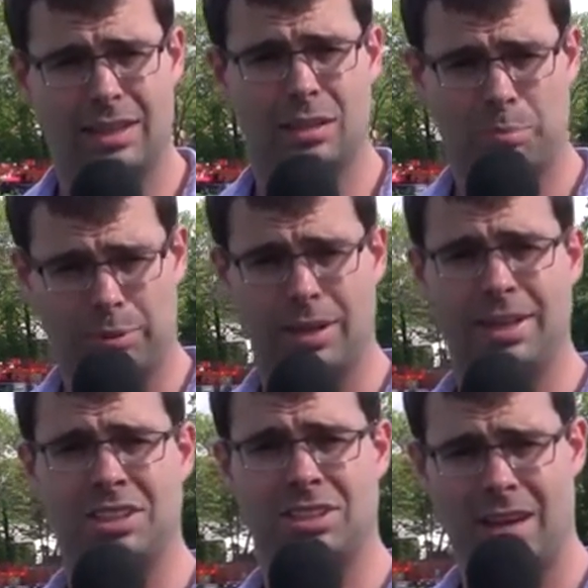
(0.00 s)
going to
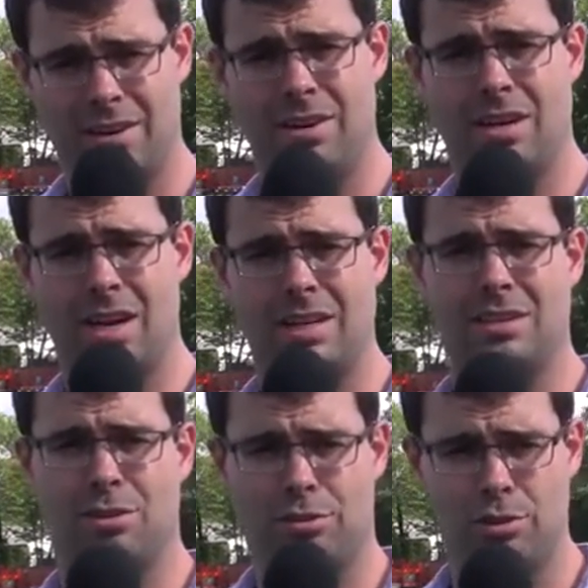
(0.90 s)
play Saturday night
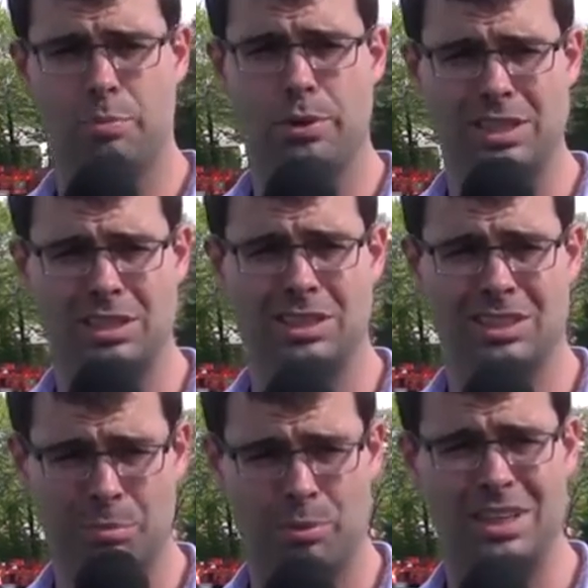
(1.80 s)
in the third
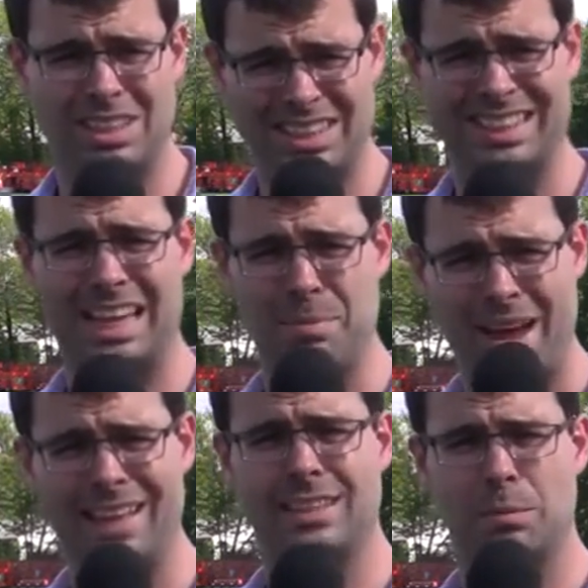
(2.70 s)
preseason game
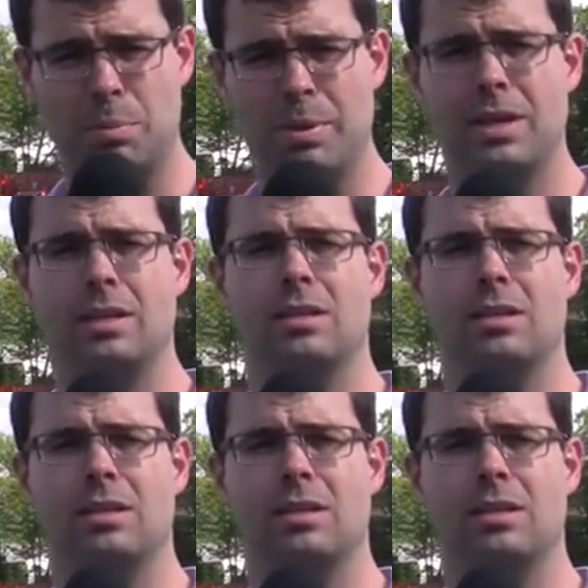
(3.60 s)
at Tampa Bay,